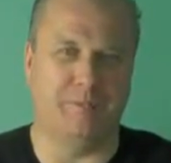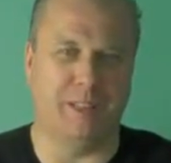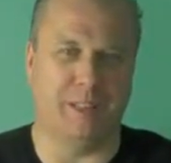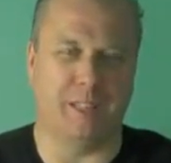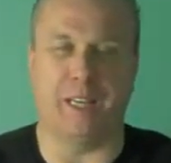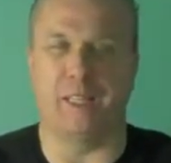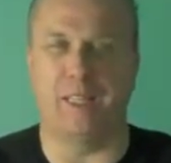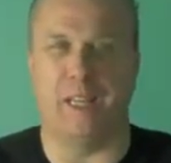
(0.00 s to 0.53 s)

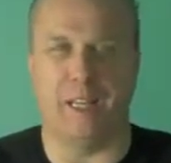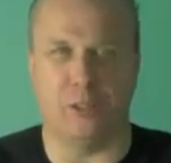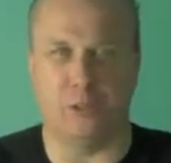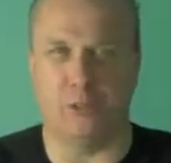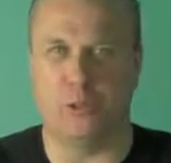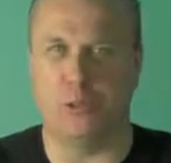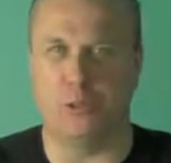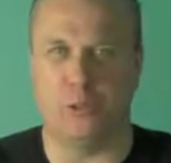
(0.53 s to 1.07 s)

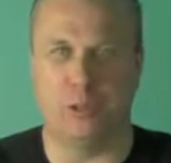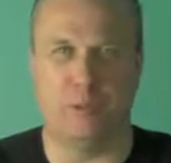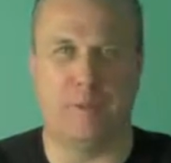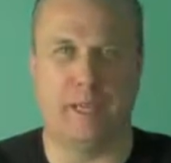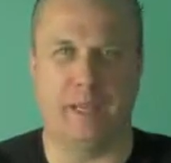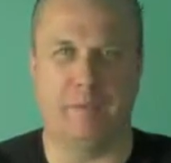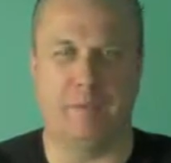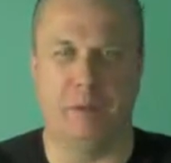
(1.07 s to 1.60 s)
technological tools to
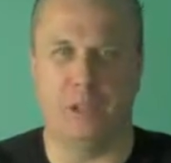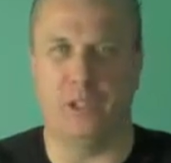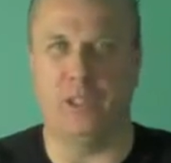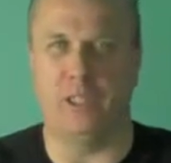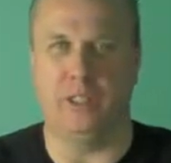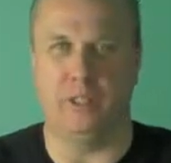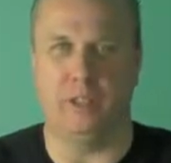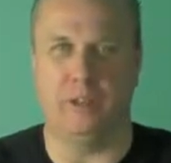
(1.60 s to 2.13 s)
make it much
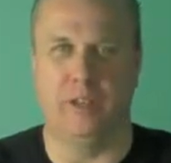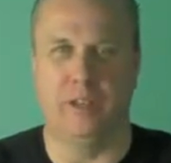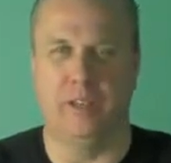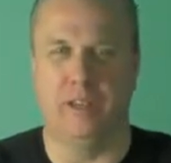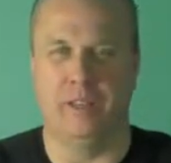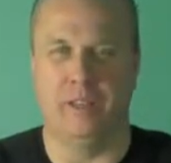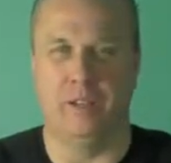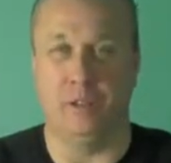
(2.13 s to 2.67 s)
easier
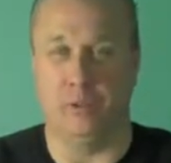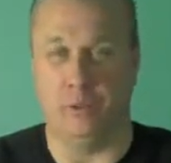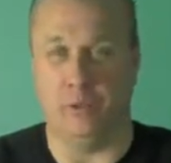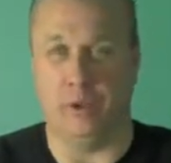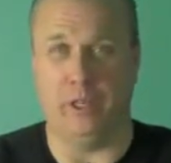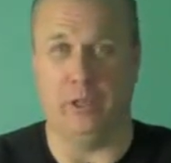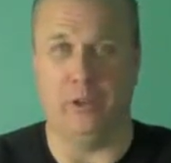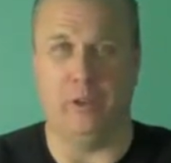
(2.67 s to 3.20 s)
to
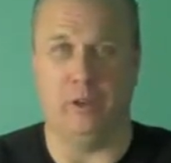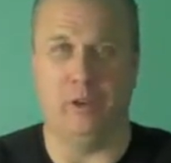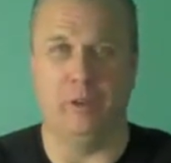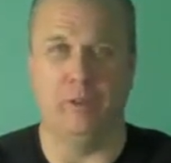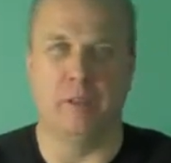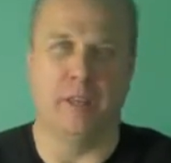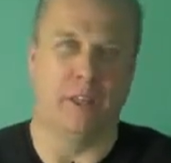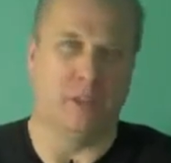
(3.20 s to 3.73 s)
create your
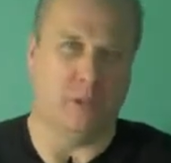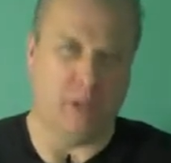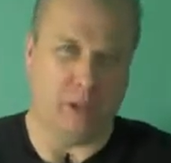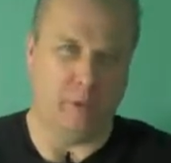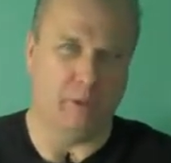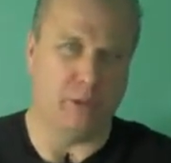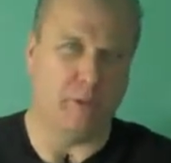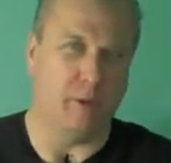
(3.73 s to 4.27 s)
own. So I thought
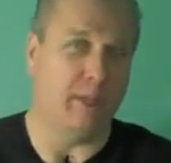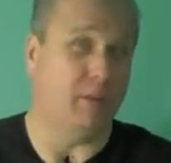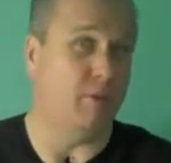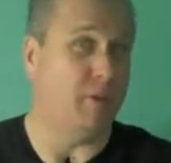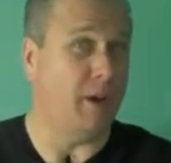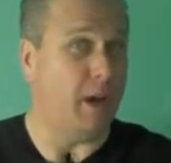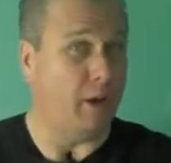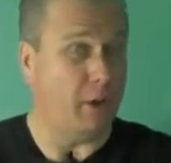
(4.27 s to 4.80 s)
it was great to
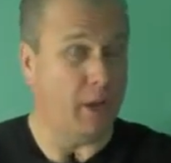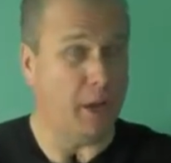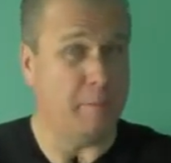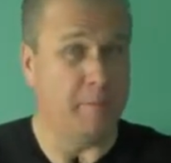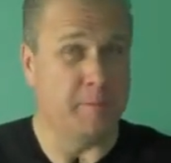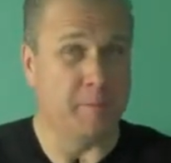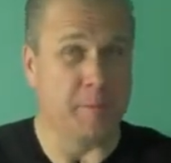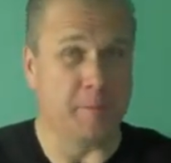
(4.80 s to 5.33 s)
follow it
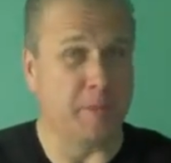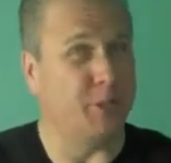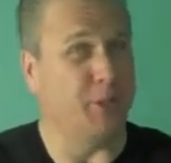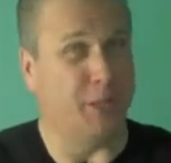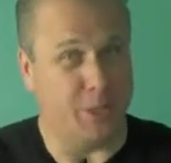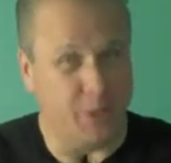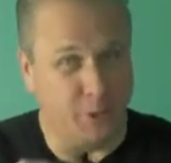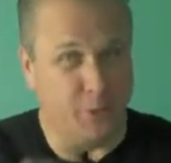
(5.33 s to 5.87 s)
up, because
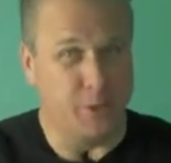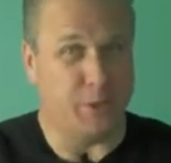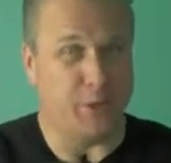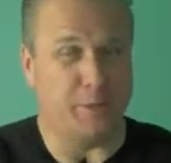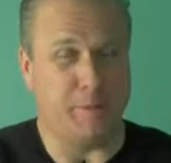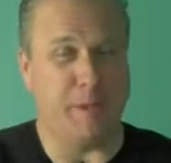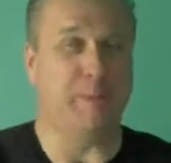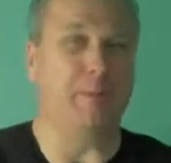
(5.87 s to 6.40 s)
I know you're
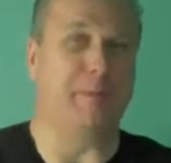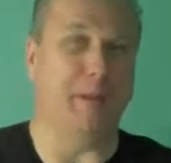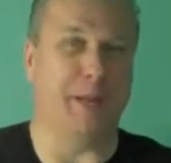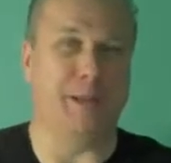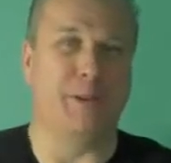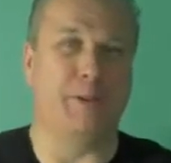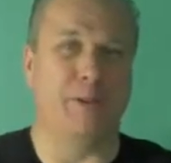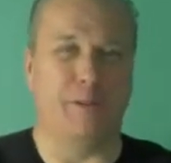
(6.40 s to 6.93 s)
going to be
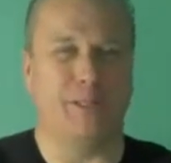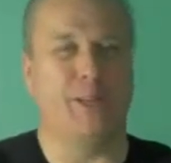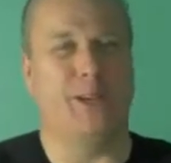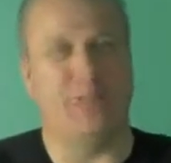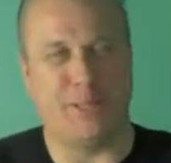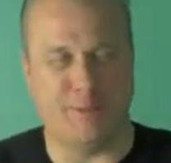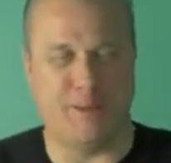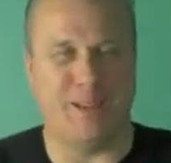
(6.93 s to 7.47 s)
implementing what we
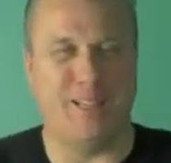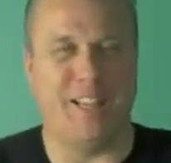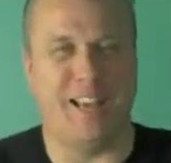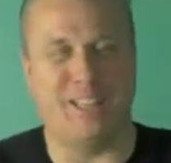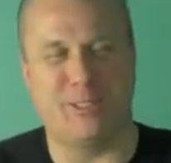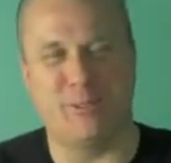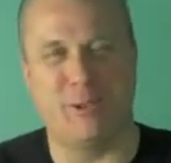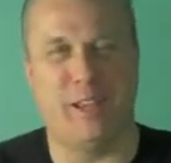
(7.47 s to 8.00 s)
talked about
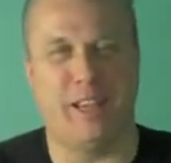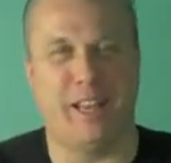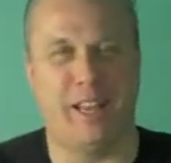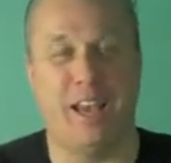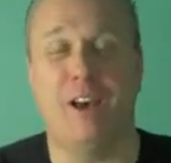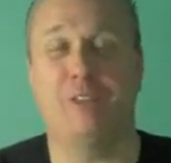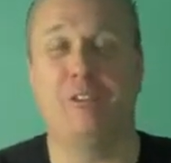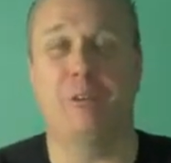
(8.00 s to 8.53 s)
last week and
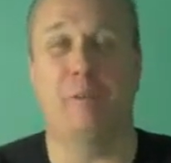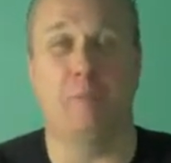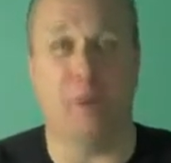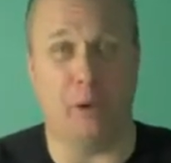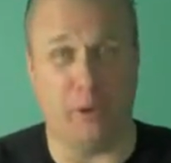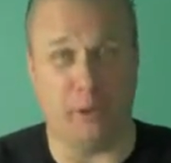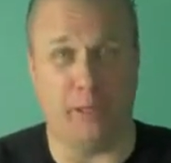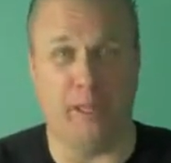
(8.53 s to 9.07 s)
how to
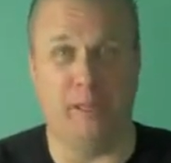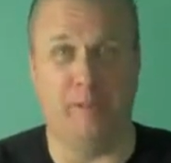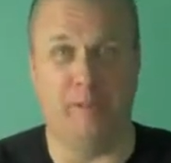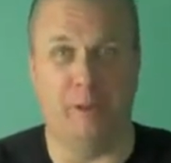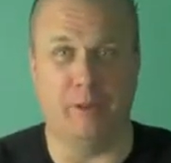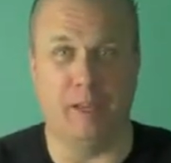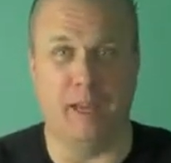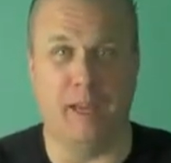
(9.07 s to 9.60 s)
market it.
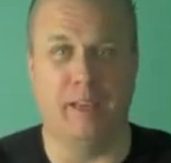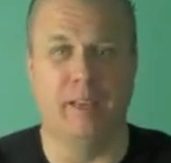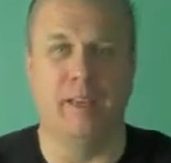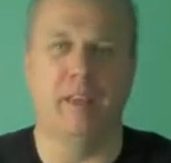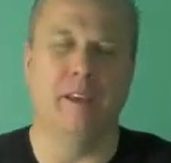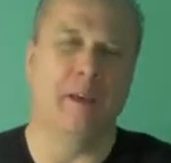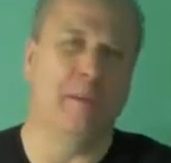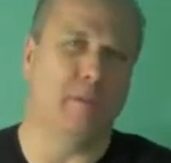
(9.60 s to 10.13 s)
Okay,
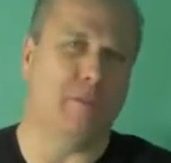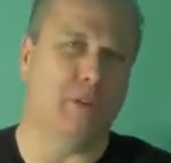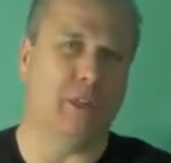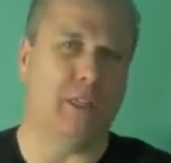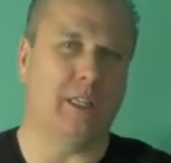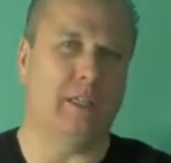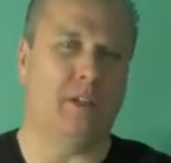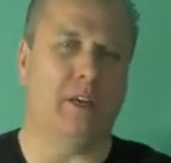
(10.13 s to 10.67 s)
but
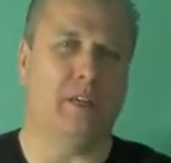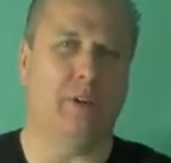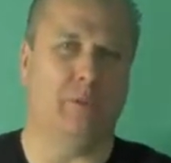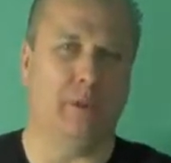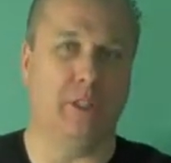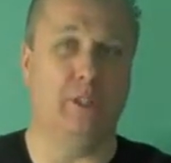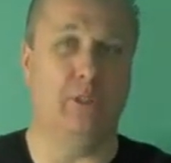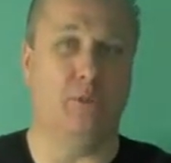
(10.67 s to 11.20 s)
first, I'd like to talk to you
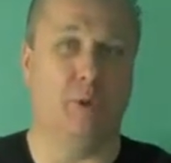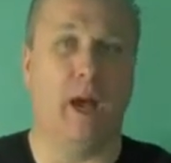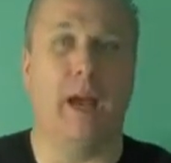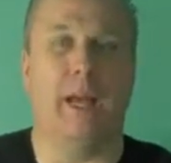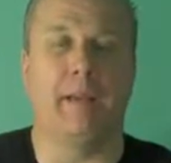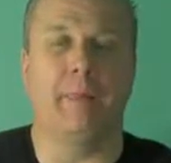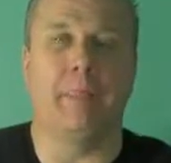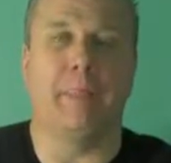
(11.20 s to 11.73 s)
reasons why.